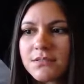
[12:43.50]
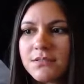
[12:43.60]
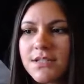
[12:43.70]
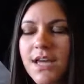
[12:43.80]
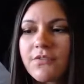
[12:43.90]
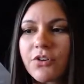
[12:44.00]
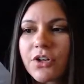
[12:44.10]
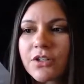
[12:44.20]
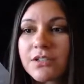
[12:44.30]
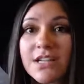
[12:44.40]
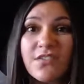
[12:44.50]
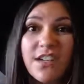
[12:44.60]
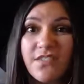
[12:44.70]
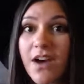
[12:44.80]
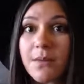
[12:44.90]
never
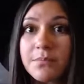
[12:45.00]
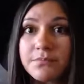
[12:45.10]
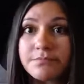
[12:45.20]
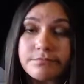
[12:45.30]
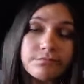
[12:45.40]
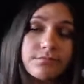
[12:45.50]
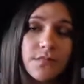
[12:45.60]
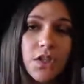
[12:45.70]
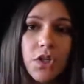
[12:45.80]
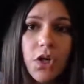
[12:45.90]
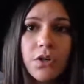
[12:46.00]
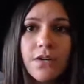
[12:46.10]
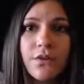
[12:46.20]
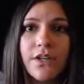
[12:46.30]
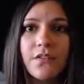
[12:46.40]
give up,
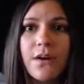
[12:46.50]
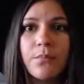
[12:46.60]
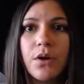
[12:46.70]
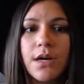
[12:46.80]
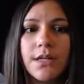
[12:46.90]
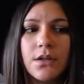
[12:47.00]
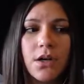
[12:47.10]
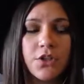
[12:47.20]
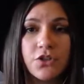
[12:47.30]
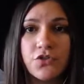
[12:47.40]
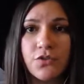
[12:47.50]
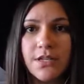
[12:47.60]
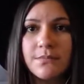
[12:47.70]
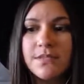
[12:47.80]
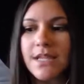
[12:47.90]
never give up on your
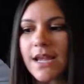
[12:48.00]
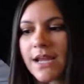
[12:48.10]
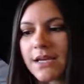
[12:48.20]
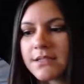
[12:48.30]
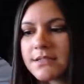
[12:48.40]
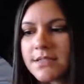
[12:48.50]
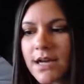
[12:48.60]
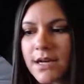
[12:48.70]
dreams, and,